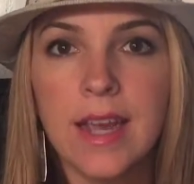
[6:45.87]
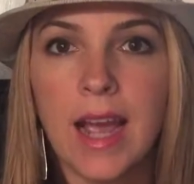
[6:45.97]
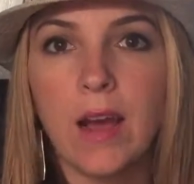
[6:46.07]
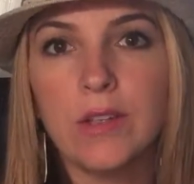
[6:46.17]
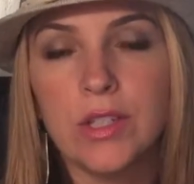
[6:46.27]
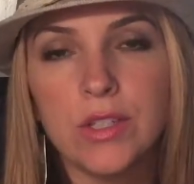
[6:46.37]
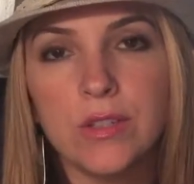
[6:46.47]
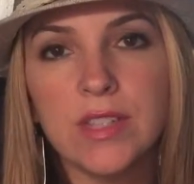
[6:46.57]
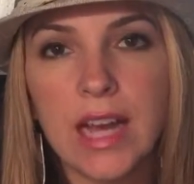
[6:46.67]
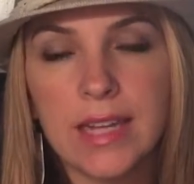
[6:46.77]
how to
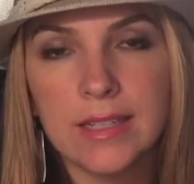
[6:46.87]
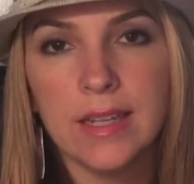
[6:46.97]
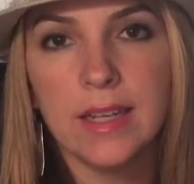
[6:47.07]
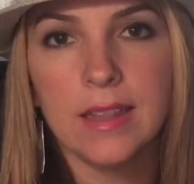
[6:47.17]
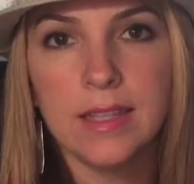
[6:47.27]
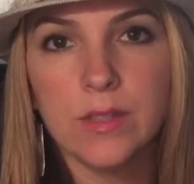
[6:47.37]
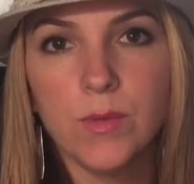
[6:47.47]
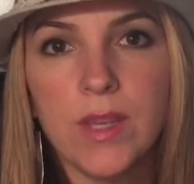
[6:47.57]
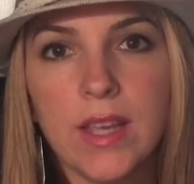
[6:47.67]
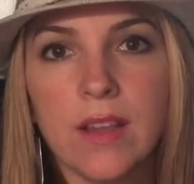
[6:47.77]
do that this
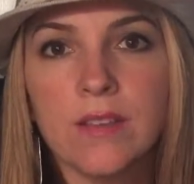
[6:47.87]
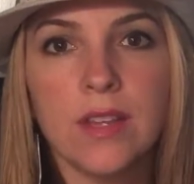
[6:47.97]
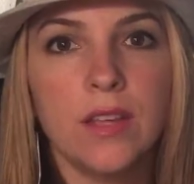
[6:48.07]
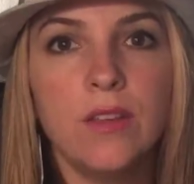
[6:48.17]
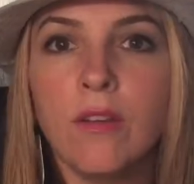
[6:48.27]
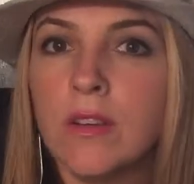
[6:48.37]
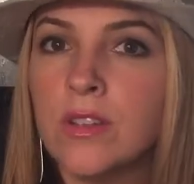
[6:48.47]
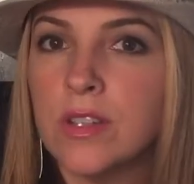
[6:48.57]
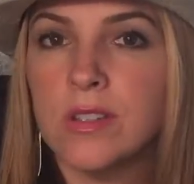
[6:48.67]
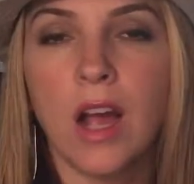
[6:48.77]
weekend so that you can
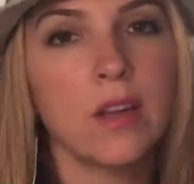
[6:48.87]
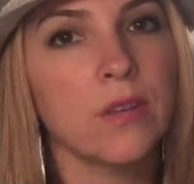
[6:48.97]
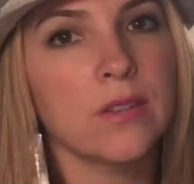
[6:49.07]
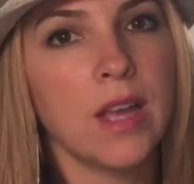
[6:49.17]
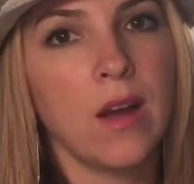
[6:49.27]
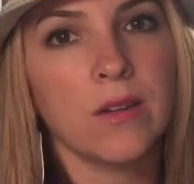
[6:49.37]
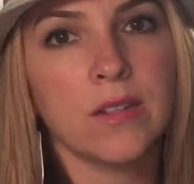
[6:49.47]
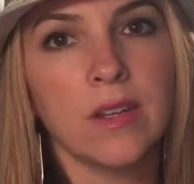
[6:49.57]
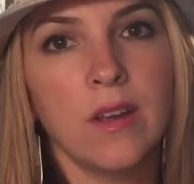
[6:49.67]
just knock those out